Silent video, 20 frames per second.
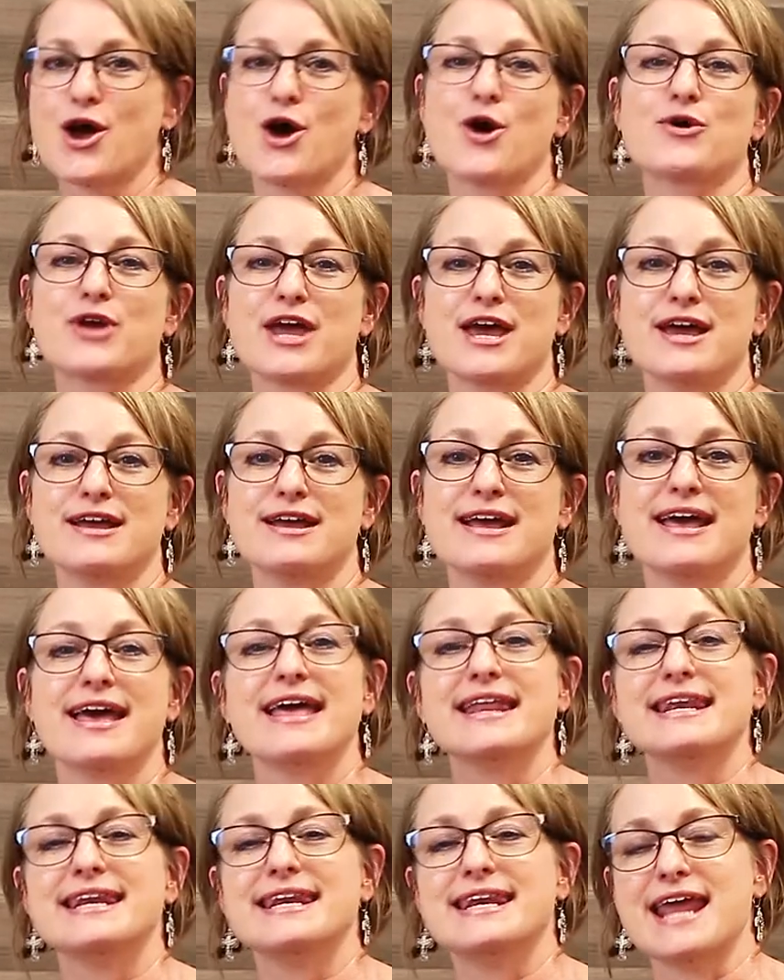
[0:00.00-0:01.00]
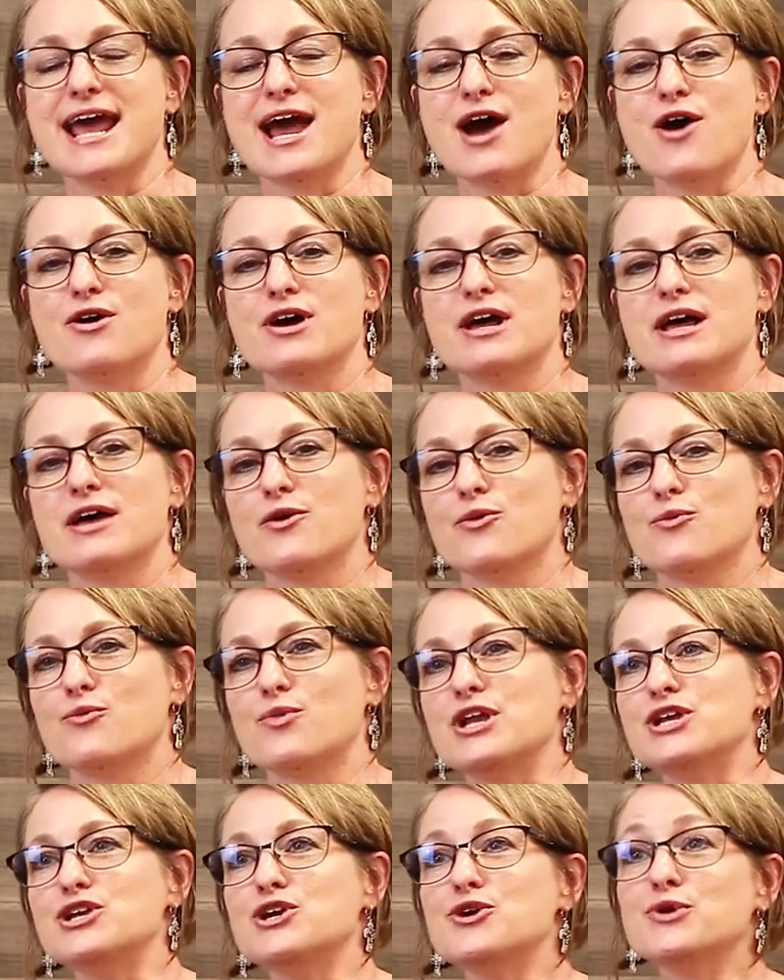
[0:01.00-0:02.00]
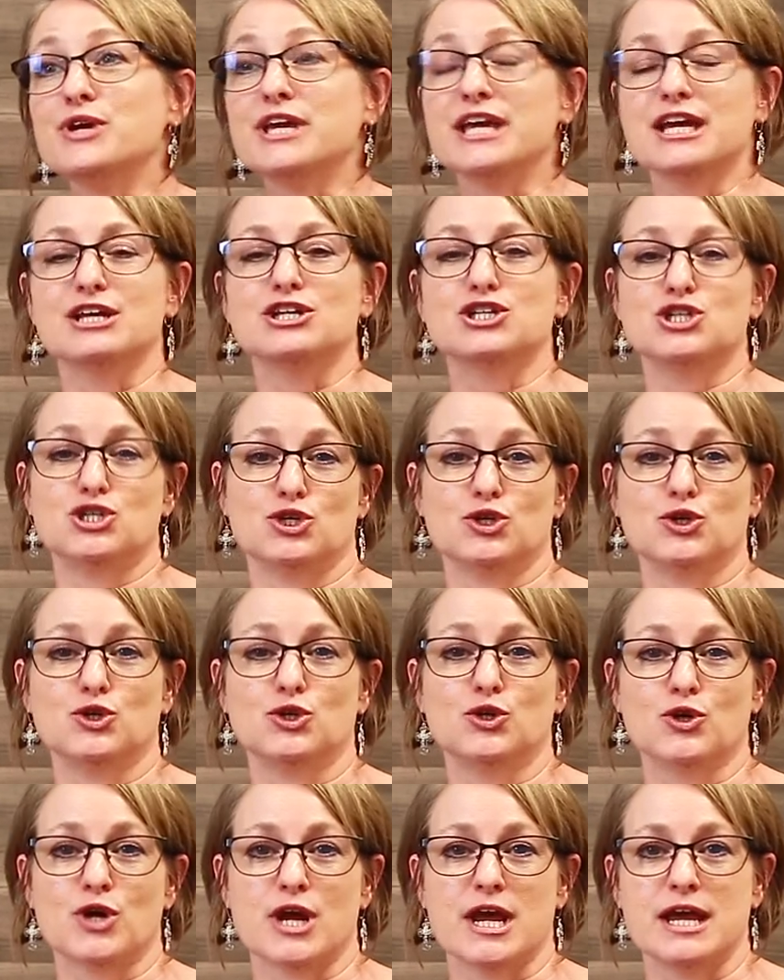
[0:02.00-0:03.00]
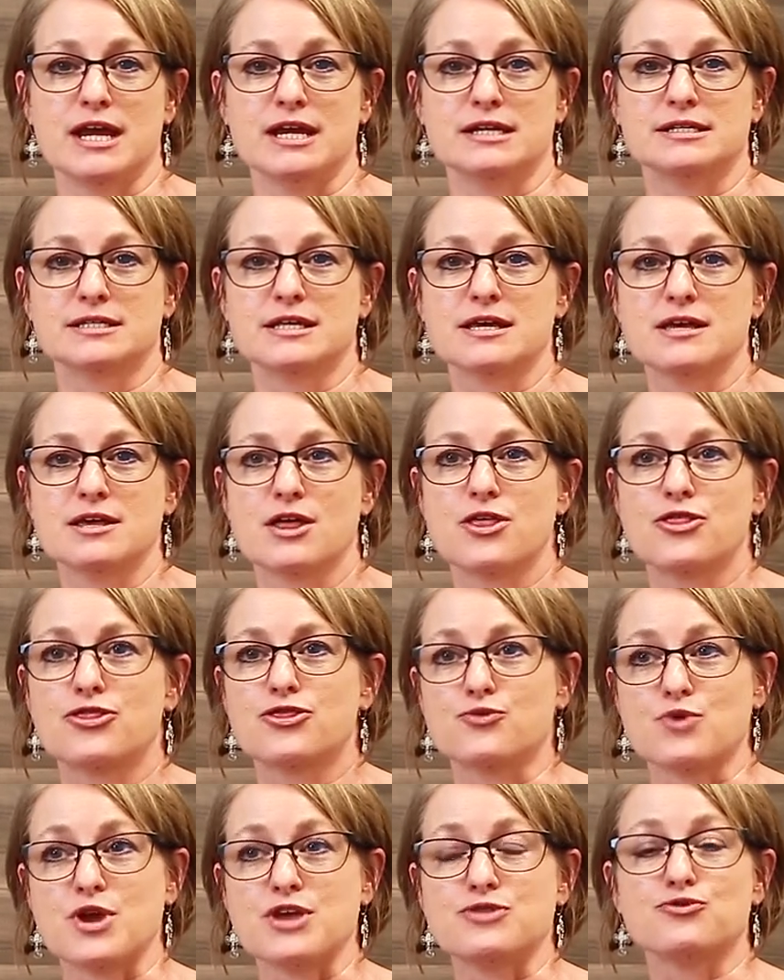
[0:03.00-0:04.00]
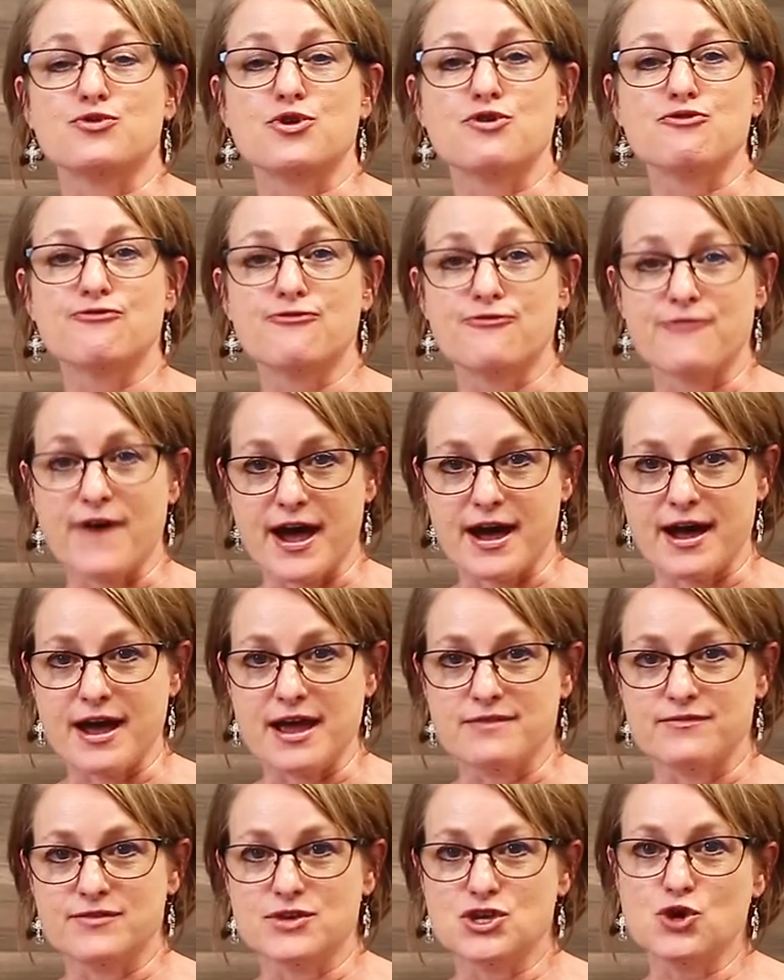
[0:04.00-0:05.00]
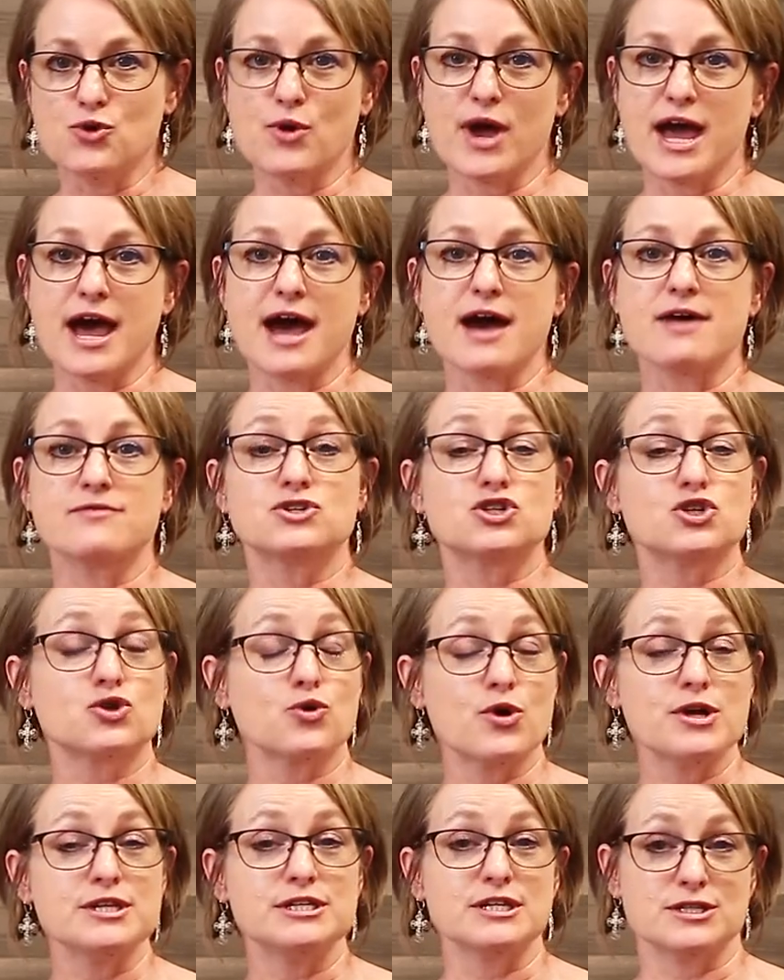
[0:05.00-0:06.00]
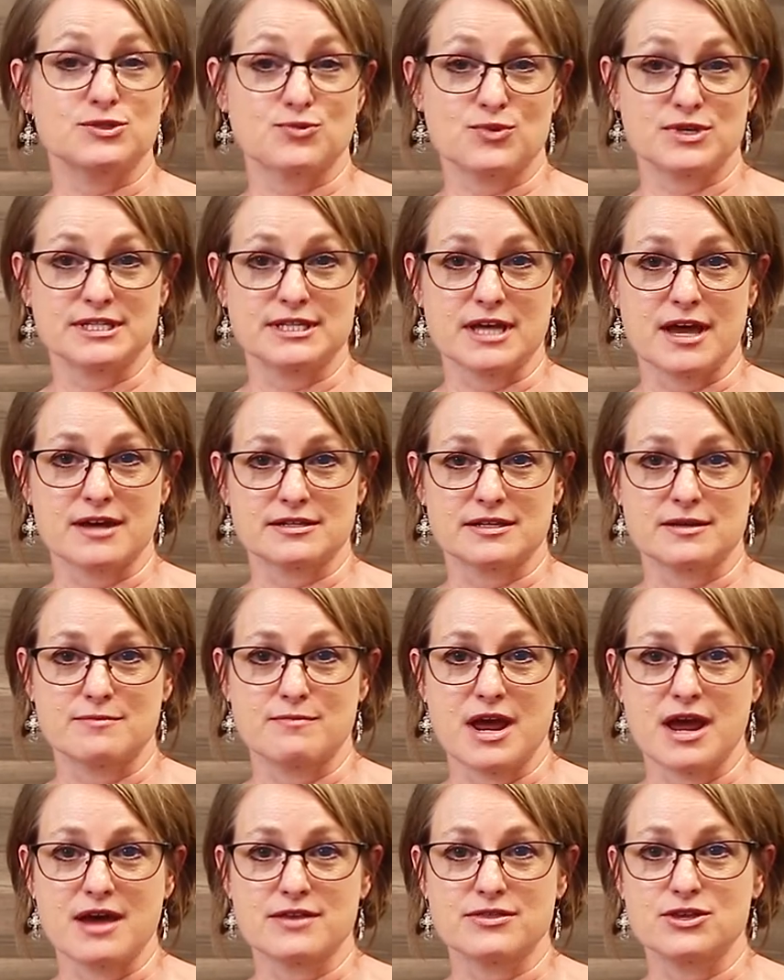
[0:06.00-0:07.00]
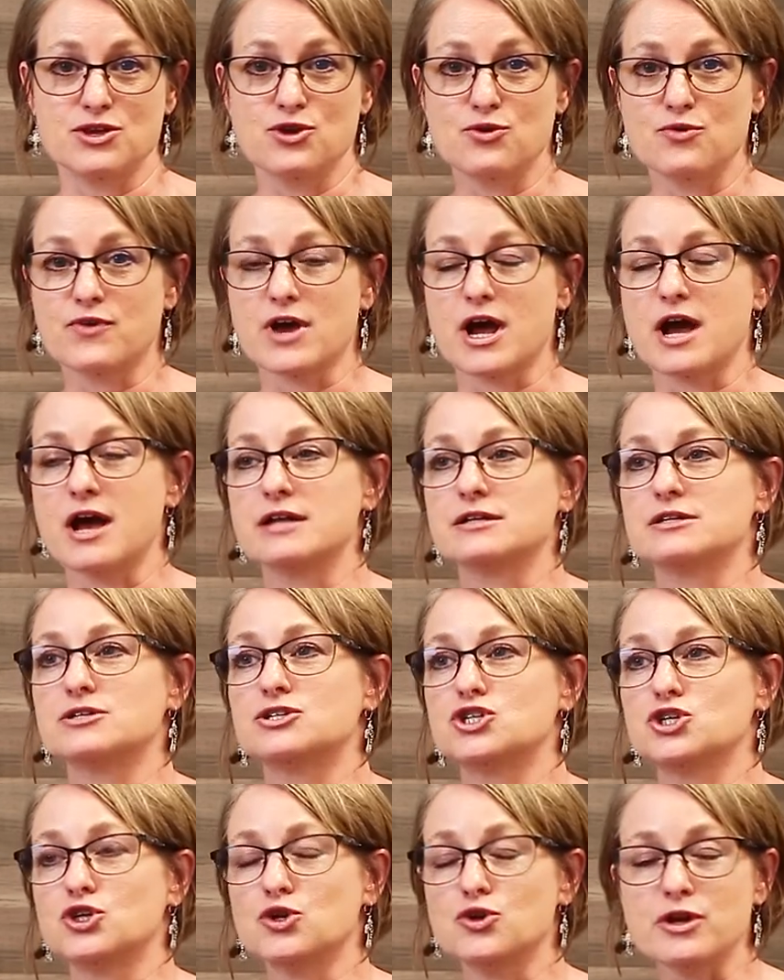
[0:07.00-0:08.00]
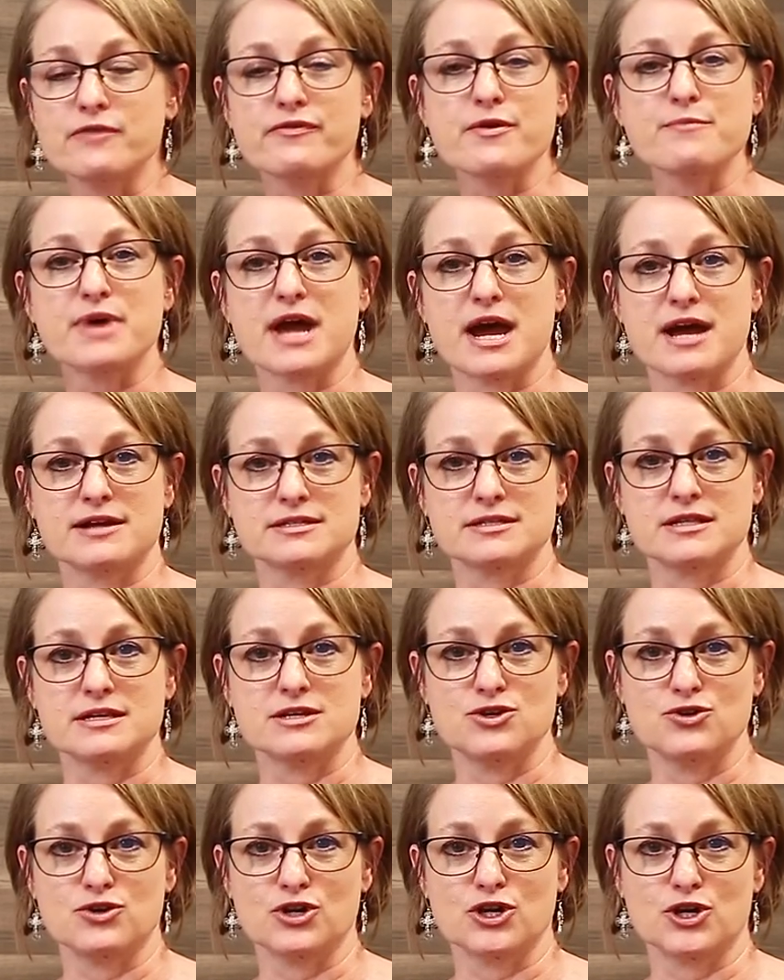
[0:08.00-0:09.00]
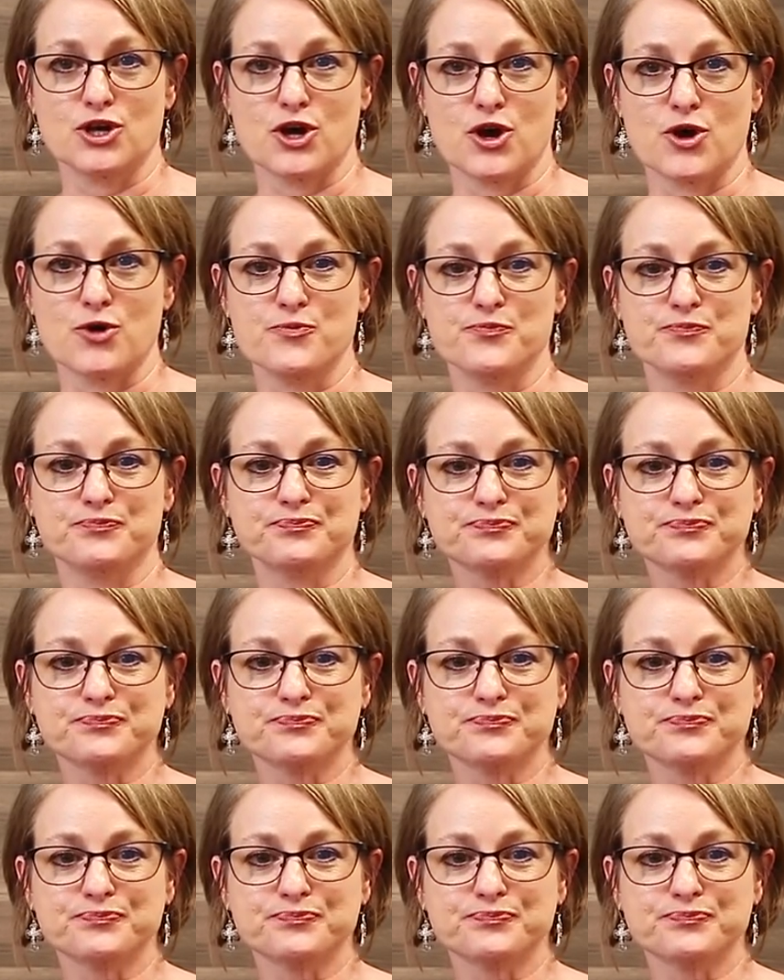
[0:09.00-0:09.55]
Okay? Now, when you get to grades 3 through 5, you have choices with Saxon math. You've got two different paths that you can go.